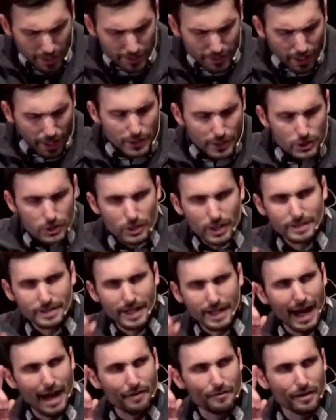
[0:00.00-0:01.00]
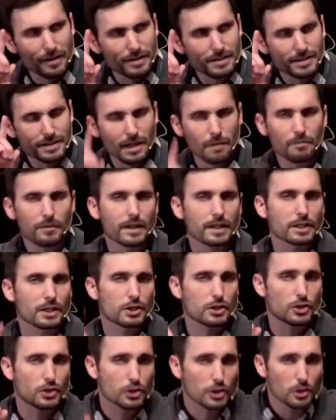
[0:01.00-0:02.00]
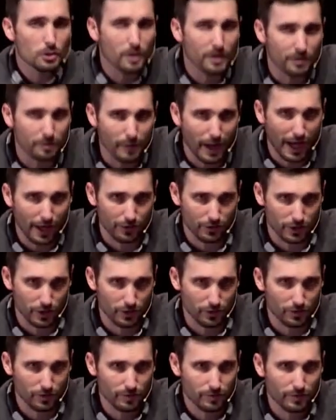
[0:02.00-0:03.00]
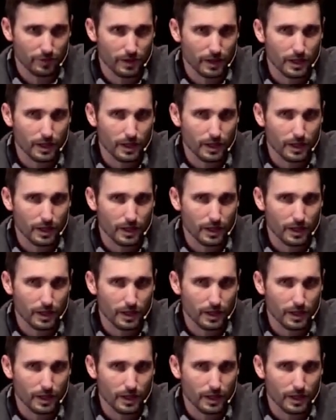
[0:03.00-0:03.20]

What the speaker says: And not just have something to do with Matthew,